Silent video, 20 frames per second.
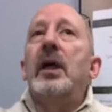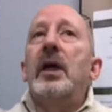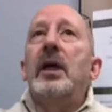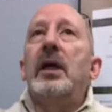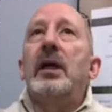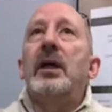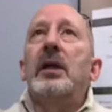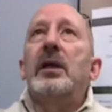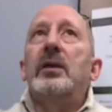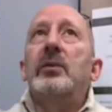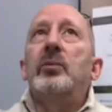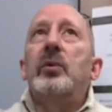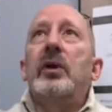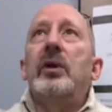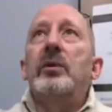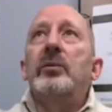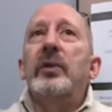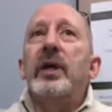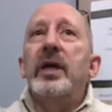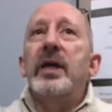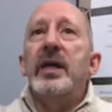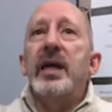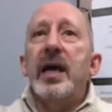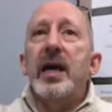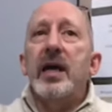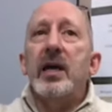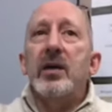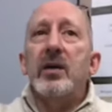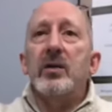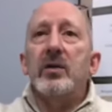Uh, well, right
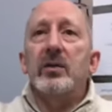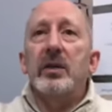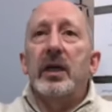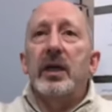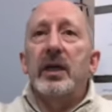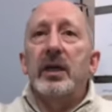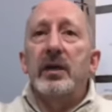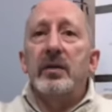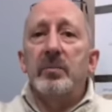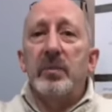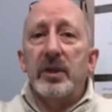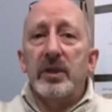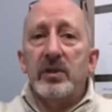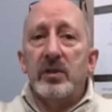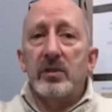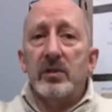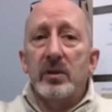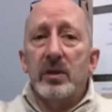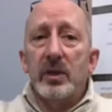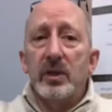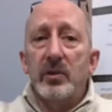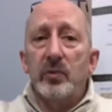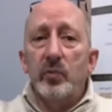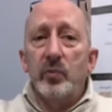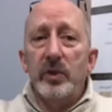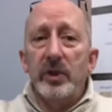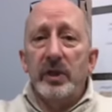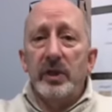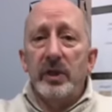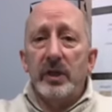now uh, in my salon,
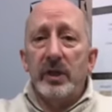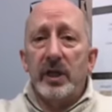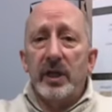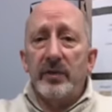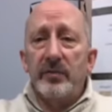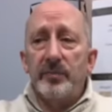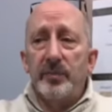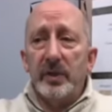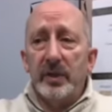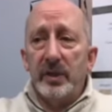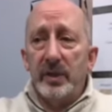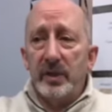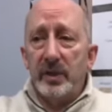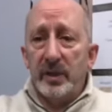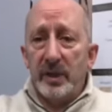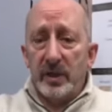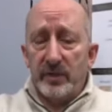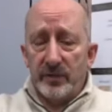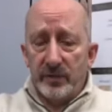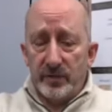we I've been in it now